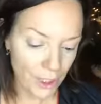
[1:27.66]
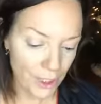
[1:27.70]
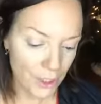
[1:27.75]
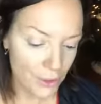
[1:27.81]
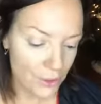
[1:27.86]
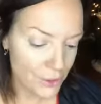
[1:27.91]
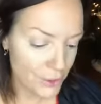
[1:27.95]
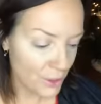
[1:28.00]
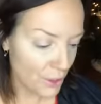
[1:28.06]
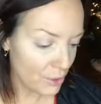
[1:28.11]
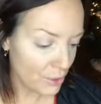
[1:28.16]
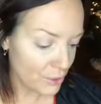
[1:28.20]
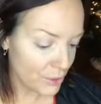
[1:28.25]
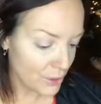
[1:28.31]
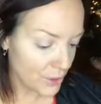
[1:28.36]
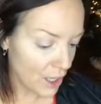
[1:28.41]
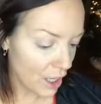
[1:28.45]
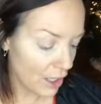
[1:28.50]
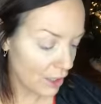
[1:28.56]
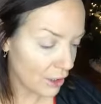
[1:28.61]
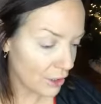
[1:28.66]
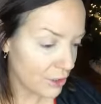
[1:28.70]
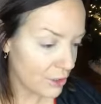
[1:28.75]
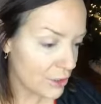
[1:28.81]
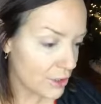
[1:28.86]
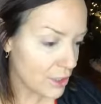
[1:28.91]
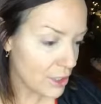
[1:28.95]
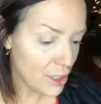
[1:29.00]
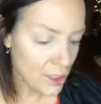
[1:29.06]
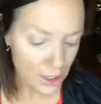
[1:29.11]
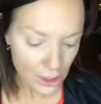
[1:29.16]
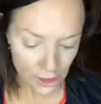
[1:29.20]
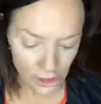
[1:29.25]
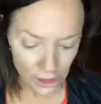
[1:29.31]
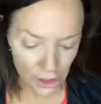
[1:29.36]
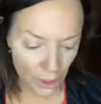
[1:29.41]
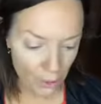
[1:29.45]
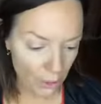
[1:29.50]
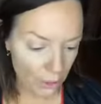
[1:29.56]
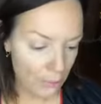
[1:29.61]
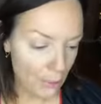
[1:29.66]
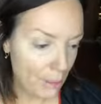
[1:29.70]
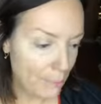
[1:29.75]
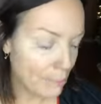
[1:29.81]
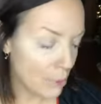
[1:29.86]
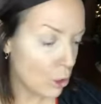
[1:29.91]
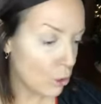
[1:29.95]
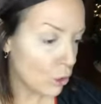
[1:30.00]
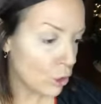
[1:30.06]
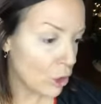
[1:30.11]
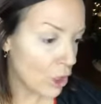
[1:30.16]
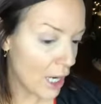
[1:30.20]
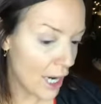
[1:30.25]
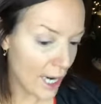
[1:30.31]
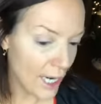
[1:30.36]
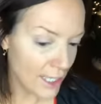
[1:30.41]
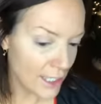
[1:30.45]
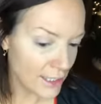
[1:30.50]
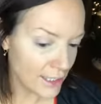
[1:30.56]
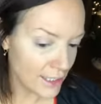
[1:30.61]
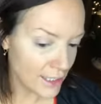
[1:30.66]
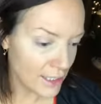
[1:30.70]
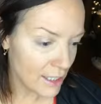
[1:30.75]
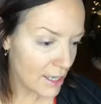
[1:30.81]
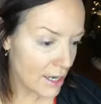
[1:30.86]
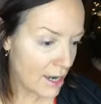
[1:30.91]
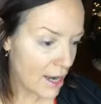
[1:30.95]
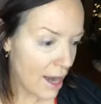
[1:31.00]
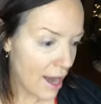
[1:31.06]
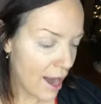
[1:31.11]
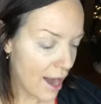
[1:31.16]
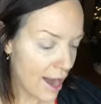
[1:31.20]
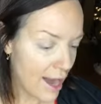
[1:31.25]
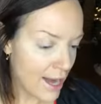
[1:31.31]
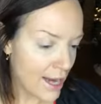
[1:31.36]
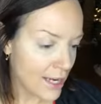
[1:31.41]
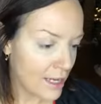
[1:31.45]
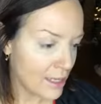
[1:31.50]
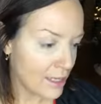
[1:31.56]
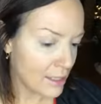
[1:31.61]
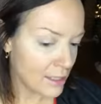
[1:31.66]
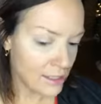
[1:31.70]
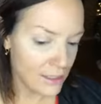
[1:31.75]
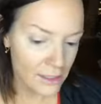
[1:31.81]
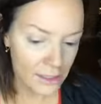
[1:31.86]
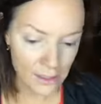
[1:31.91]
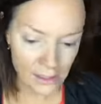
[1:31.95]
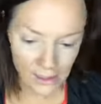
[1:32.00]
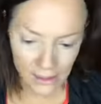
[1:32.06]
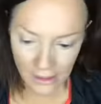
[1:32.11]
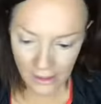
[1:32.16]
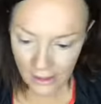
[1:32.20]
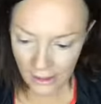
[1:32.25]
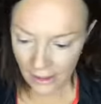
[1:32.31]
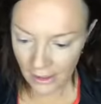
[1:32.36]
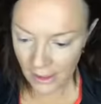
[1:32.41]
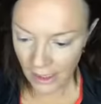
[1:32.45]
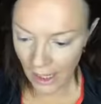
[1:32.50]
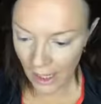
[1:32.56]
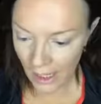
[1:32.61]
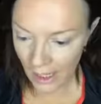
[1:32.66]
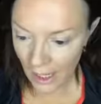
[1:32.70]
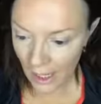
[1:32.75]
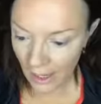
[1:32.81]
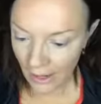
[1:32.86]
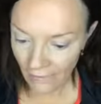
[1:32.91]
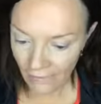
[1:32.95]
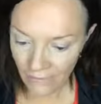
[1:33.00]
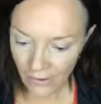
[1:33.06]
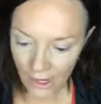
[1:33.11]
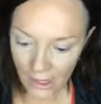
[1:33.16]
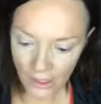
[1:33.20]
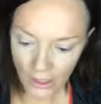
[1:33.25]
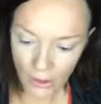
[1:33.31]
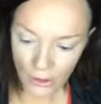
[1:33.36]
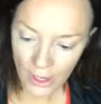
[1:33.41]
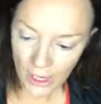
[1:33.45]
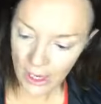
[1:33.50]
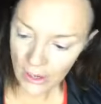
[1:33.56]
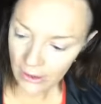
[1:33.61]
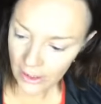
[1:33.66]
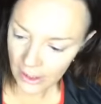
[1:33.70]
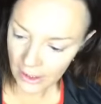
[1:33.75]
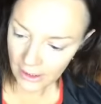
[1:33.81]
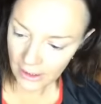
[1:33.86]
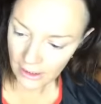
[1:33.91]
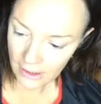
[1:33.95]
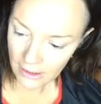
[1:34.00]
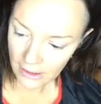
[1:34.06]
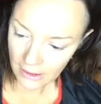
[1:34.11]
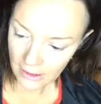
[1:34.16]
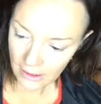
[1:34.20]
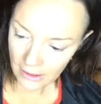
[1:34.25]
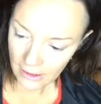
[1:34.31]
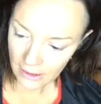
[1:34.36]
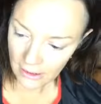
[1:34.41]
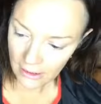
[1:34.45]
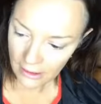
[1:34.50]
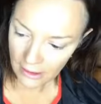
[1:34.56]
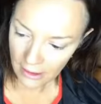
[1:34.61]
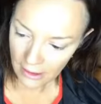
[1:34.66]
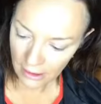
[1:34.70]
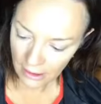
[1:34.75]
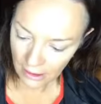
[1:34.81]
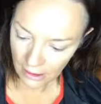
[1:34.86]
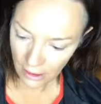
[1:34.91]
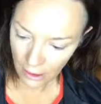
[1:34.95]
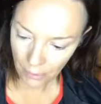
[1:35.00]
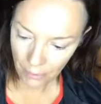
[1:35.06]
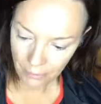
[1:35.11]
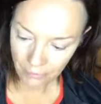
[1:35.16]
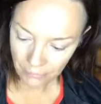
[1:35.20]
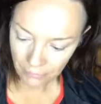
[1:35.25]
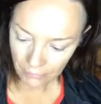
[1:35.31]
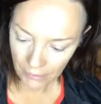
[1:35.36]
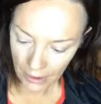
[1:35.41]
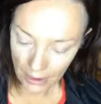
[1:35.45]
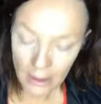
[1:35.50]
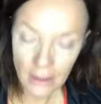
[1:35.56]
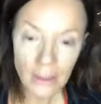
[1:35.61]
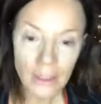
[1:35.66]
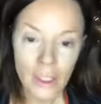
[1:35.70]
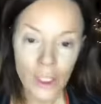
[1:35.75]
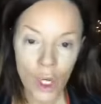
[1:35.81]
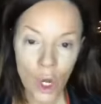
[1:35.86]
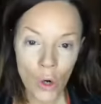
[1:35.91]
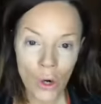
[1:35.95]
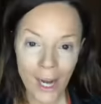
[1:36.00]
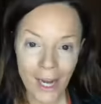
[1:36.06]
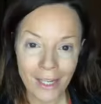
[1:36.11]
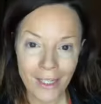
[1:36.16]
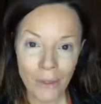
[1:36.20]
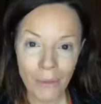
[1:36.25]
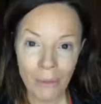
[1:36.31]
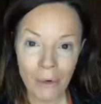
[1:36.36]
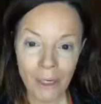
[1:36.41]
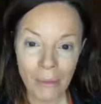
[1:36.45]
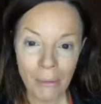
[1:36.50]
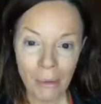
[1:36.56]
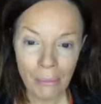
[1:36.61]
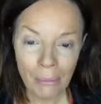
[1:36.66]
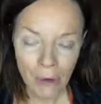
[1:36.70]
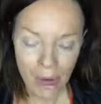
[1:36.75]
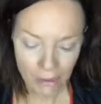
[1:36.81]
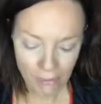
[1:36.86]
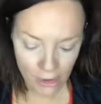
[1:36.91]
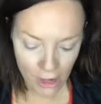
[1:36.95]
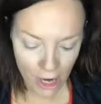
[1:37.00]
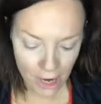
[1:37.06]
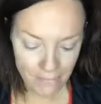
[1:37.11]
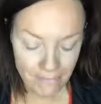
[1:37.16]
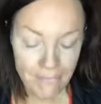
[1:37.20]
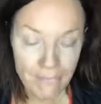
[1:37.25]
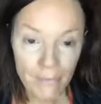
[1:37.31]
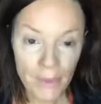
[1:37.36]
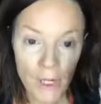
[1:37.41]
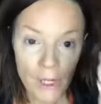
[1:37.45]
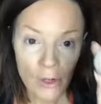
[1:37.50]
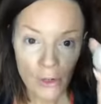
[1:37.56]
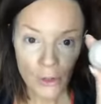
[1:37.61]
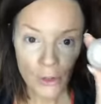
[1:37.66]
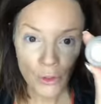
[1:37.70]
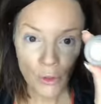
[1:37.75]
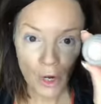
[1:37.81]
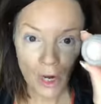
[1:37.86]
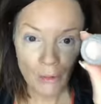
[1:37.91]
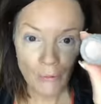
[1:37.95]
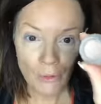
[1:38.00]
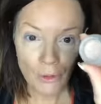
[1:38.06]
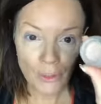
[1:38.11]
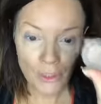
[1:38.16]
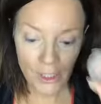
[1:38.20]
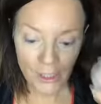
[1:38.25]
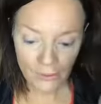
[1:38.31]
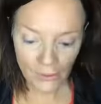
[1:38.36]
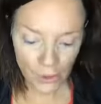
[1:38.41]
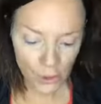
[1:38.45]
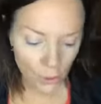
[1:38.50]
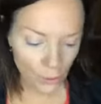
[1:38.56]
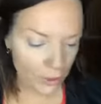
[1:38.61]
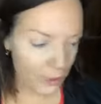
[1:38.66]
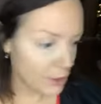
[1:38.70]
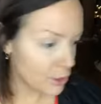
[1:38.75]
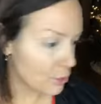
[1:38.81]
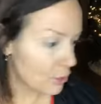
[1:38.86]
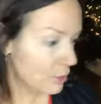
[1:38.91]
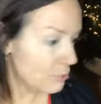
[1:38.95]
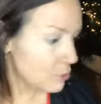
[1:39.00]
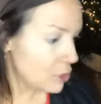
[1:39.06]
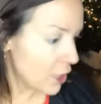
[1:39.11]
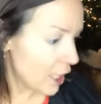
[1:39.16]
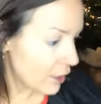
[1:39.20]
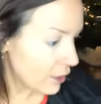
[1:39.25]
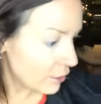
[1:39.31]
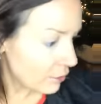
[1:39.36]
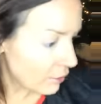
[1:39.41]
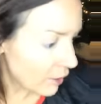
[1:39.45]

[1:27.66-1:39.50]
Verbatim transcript: use those colors to go with my polarized. And I can't find, okay, here it is. Is this it? No. Okay, we're gonna put primer on. So I'm using Victoria's Cream Shadow